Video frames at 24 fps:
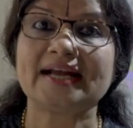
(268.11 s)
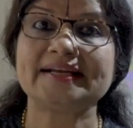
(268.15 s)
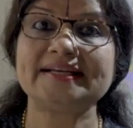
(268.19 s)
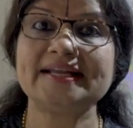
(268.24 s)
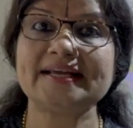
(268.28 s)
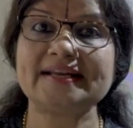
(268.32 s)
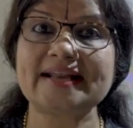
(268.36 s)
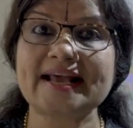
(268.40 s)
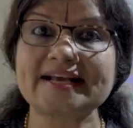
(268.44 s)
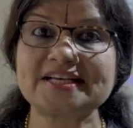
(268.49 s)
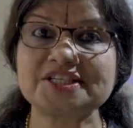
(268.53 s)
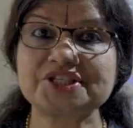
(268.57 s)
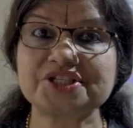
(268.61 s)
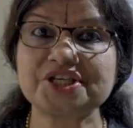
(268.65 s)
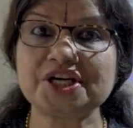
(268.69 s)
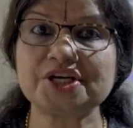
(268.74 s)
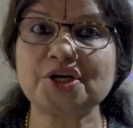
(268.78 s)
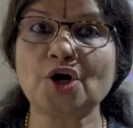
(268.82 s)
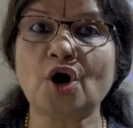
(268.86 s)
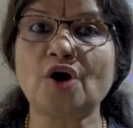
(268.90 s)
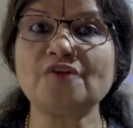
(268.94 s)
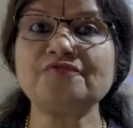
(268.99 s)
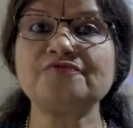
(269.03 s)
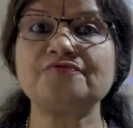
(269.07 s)

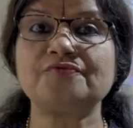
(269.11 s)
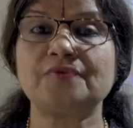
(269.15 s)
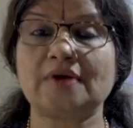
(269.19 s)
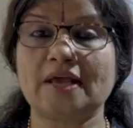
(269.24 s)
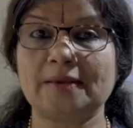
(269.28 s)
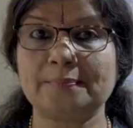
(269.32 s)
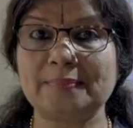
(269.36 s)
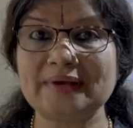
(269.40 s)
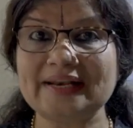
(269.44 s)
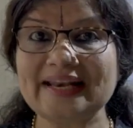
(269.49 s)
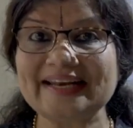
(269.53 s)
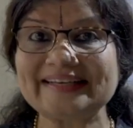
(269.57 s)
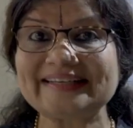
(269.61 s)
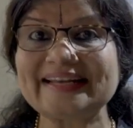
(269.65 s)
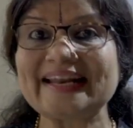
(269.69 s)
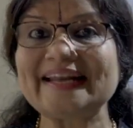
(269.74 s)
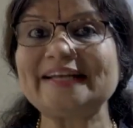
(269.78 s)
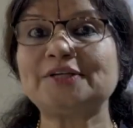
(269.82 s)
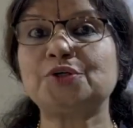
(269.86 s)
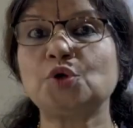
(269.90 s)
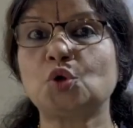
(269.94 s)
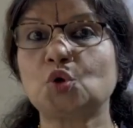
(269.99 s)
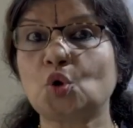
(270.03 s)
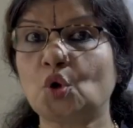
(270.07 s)
Direction of
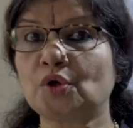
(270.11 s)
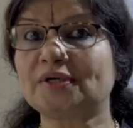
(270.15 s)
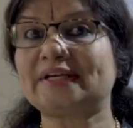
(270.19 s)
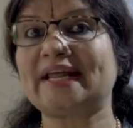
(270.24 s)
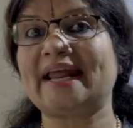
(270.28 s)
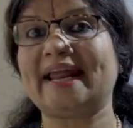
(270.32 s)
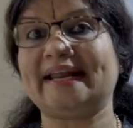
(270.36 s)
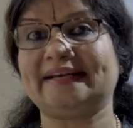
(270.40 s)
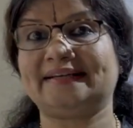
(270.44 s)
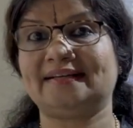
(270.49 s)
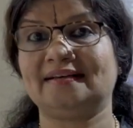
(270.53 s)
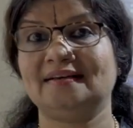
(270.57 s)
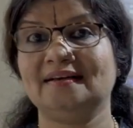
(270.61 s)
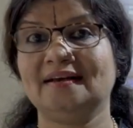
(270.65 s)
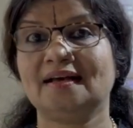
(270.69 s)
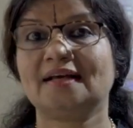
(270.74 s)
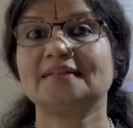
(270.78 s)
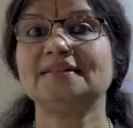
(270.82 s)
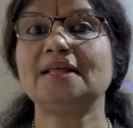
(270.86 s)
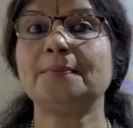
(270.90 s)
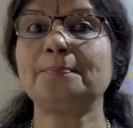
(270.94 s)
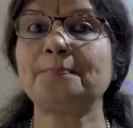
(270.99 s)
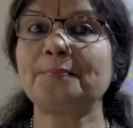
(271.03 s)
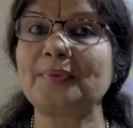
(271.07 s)
ability to rotate
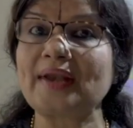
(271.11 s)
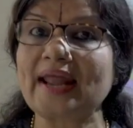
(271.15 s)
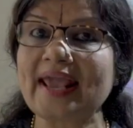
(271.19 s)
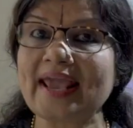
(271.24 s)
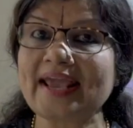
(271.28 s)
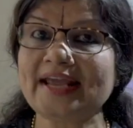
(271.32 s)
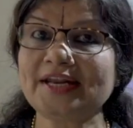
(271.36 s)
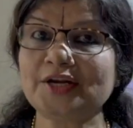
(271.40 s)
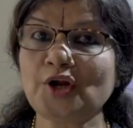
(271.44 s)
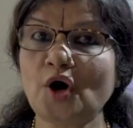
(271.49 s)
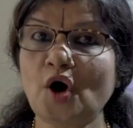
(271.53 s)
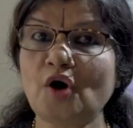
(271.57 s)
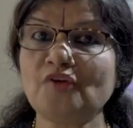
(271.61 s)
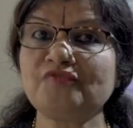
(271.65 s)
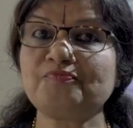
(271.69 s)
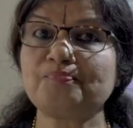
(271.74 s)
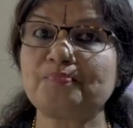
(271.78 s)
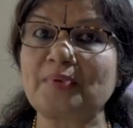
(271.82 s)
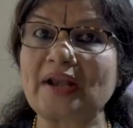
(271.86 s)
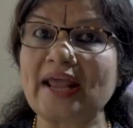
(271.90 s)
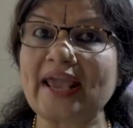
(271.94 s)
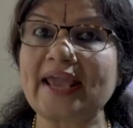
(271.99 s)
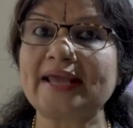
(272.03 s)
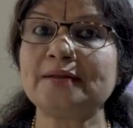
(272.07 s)
the plane
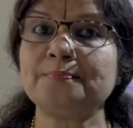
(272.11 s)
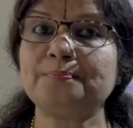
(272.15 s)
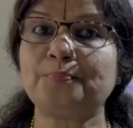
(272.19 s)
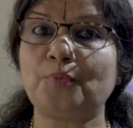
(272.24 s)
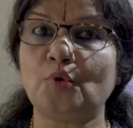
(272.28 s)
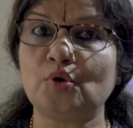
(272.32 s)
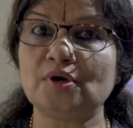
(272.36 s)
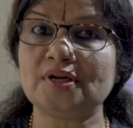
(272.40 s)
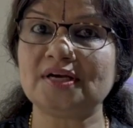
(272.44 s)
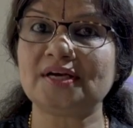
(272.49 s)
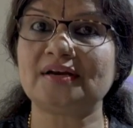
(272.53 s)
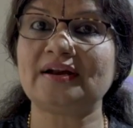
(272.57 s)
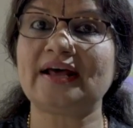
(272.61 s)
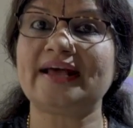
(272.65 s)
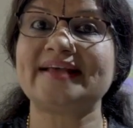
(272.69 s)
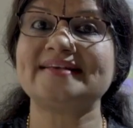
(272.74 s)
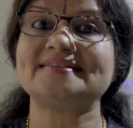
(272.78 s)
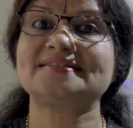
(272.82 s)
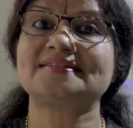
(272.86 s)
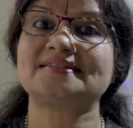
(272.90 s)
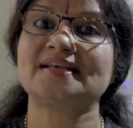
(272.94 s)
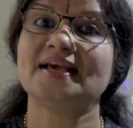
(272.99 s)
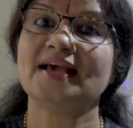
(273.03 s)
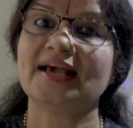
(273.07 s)
of plane
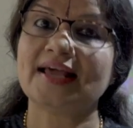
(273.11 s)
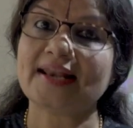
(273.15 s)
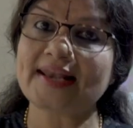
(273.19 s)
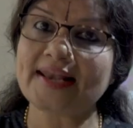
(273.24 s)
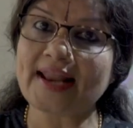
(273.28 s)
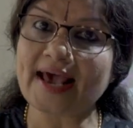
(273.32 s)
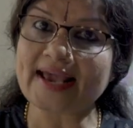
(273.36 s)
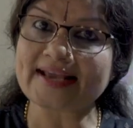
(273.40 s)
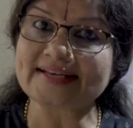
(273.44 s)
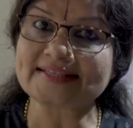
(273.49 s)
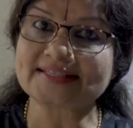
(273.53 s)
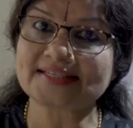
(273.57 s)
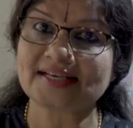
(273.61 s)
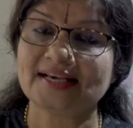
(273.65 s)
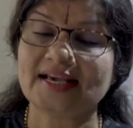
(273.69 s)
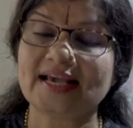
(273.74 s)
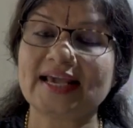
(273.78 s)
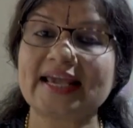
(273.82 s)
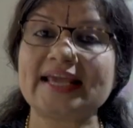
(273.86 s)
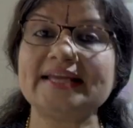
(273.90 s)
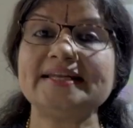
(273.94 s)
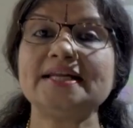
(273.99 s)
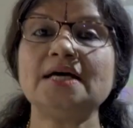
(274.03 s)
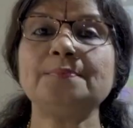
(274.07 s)
polarized light
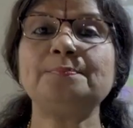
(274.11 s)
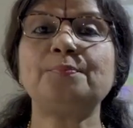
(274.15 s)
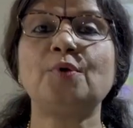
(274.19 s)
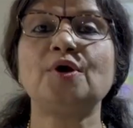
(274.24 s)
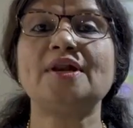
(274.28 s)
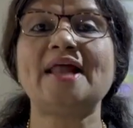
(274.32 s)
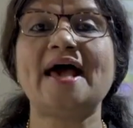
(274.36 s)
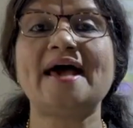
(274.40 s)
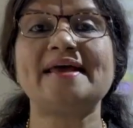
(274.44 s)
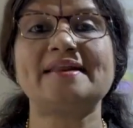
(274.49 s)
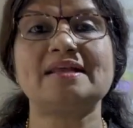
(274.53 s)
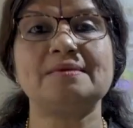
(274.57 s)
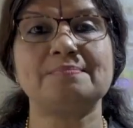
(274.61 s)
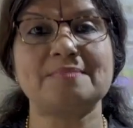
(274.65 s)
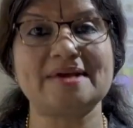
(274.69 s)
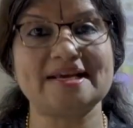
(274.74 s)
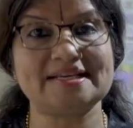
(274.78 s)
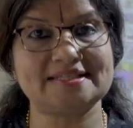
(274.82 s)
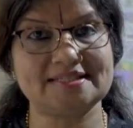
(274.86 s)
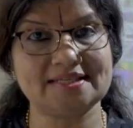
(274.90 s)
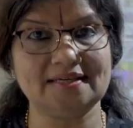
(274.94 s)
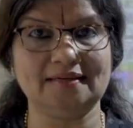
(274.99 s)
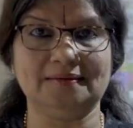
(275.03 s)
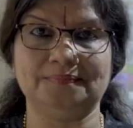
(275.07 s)
in a
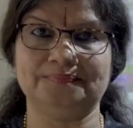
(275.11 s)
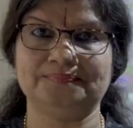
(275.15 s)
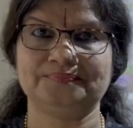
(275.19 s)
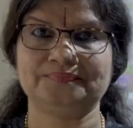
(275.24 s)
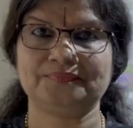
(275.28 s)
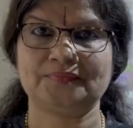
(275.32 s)
polarimeter.